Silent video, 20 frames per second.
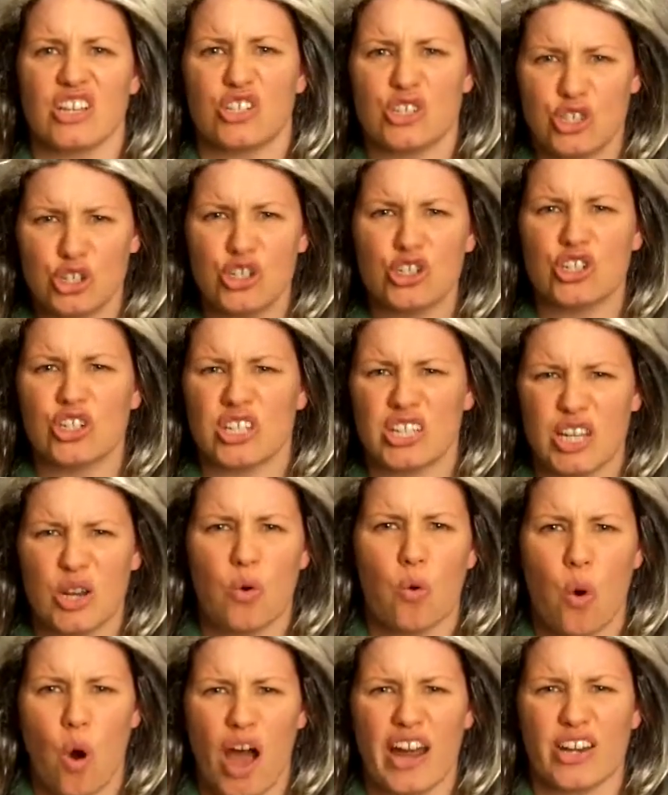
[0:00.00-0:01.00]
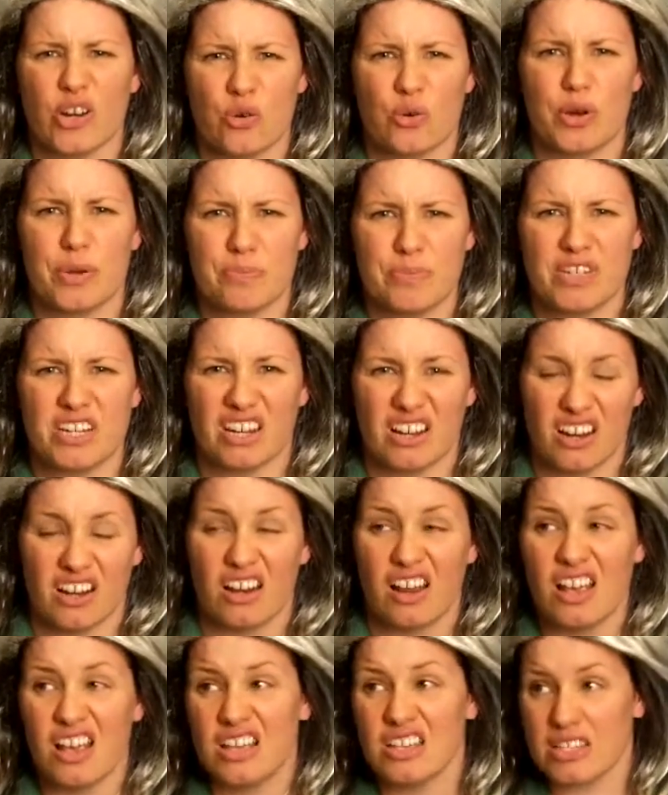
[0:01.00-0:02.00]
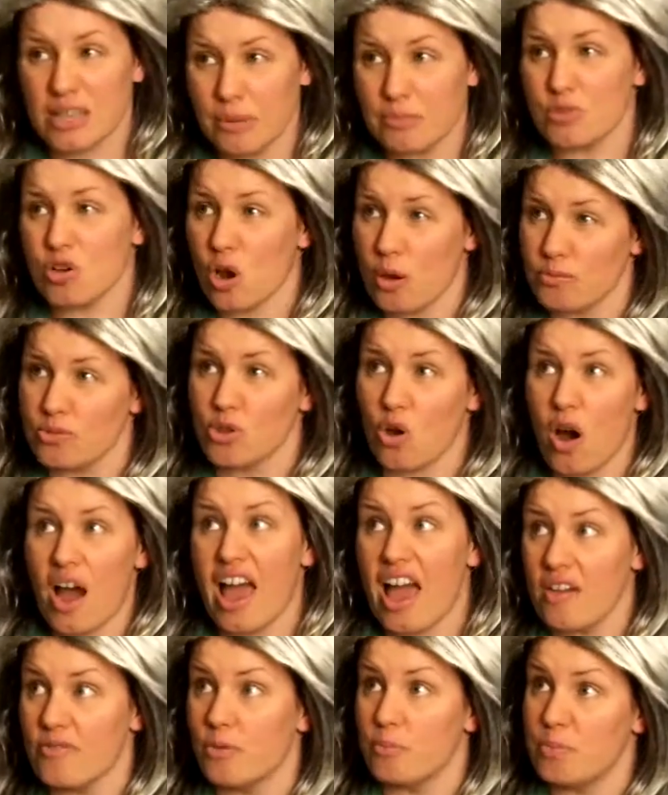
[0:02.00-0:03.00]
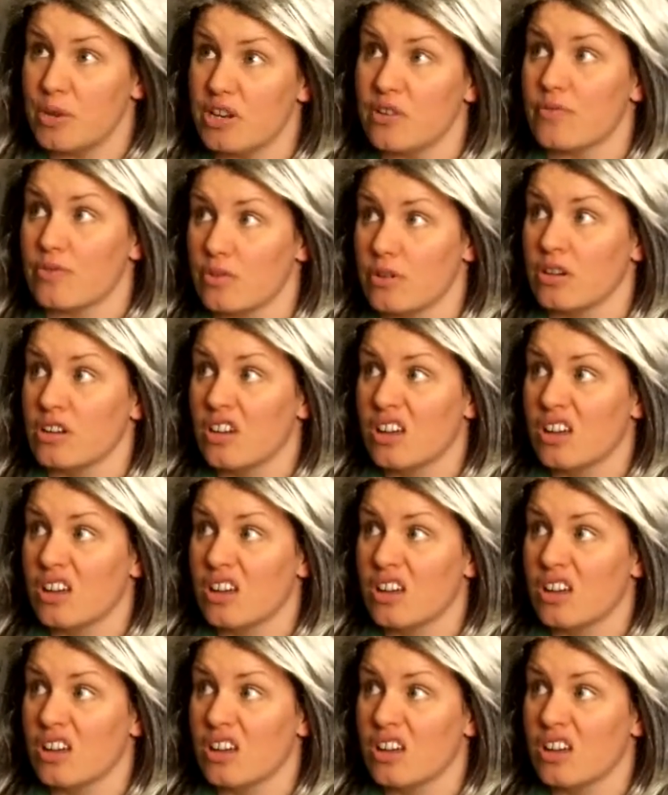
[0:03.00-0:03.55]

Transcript: It's usually quite cryptic, and sometimes I have a bit of